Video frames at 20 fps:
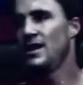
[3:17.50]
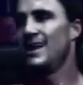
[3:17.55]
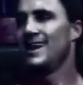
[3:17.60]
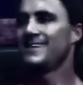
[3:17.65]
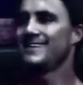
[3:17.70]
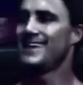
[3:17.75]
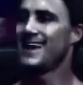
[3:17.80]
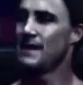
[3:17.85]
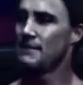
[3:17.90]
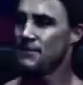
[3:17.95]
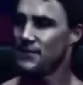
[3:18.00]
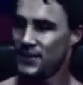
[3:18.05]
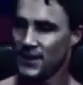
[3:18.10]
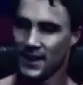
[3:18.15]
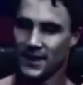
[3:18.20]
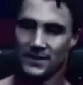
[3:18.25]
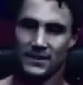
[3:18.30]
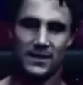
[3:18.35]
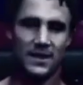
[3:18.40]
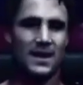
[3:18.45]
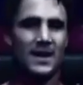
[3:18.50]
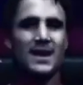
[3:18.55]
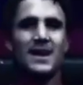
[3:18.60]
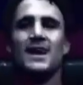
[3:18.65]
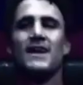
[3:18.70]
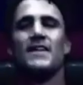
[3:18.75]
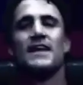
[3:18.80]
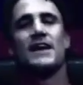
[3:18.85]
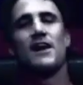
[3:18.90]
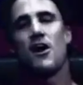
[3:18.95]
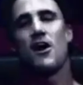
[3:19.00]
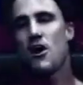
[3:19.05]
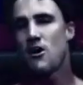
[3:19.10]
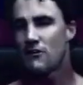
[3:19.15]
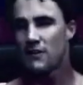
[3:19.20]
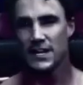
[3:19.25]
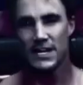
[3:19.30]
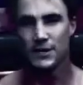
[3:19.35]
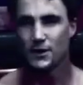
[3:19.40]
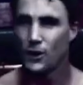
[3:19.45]
and attempt things they
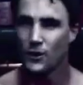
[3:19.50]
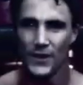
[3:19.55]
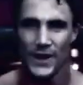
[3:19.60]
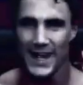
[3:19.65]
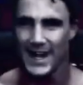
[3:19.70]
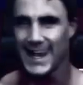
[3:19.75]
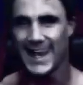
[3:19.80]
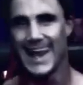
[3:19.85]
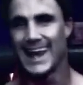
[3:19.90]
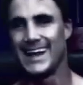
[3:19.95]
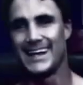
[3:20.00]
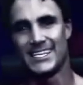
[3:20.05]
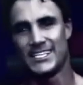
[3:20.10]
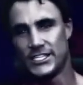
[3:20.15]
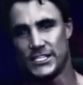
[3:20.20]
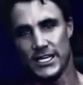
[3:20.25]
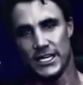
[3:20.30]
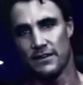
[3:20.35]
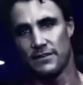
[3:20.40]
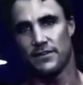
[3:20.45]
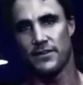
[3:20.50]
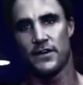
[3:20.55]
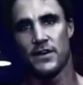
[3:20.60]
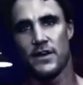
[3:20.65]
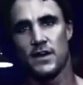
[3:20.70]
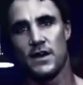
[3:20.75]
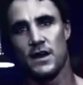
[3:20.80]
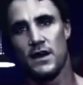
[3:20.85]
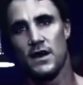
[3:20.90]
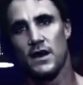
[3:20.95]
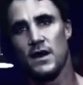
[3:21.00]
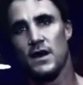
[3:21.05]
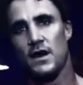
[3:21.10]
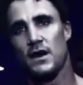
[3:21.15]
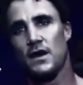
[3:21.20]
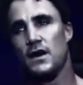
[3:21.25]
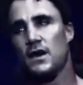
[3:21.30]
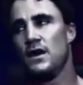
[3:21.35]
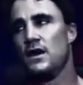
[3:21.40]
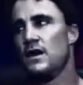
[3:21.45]
already know they can achieve.
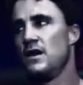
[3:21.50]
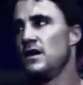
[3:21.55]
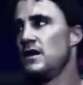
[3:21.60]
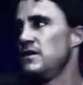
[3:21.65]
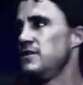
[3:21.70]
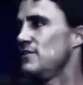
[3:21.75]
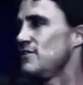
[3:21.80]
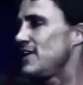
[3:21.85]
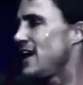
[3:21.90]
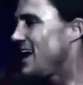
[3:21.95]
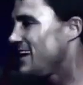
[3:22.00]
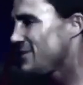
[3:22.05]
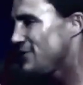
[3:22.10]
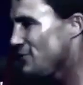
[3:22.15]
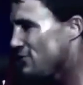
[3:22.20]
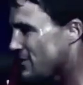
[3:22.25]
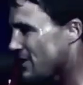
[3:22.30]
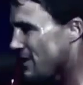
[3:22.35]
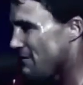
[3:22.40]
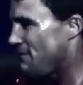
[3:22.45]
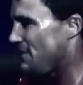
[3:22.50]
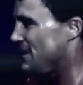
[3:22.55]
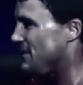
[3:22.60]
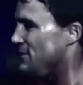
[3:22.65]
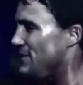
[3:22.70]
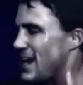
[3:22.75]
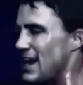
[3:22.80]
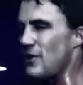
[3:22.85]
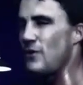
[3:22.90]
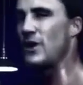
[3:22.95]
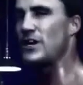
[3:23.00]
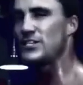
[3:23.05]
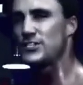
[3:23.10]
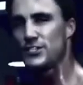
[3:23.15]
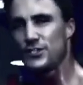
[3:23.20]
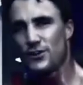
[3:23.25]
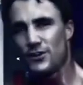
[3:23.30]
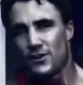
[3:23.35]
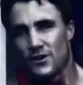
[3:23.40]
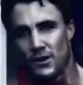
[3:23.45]
You've got to do something you're not quite
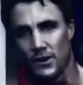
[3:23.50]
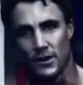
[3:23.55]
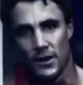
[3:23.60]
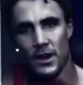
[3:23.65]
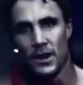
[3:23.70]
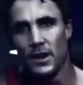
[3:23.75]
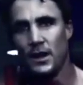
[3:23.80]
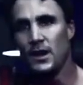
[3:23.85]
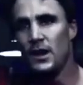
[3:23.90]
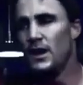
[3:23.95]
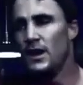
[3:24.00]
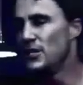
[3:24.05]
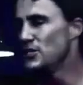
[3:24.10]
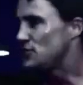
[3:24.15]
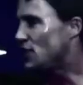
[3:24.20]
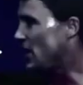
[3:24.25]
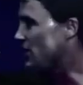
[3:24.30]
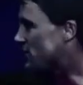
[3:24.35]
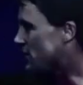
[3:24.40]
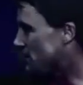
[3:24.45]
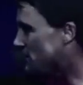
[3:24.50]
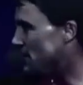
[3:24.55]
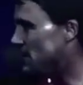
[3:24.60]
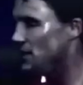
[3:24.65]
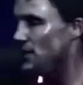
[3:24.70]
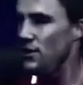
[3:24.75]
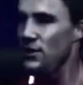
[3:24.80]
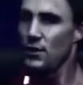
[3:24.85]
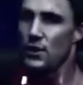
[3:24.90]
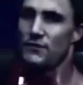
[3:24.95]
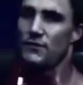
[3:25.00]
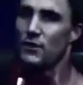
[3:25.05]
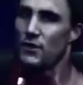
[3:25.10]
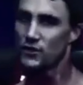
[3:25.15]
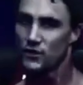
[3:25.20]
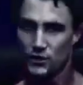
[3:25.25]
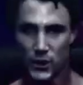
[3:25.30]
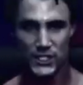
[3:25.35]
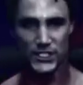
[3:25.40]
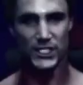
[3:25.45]
sure of. Try something new if you
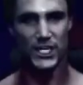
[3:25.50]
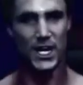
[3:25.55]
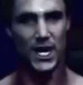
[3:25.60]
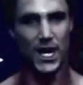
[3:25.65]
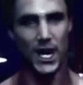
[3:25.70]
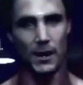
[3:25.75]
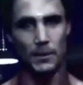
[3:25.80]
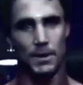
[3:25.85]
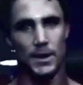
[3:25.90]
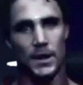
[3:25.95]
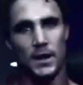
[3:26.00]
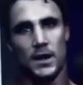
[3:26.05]
want to switch it up.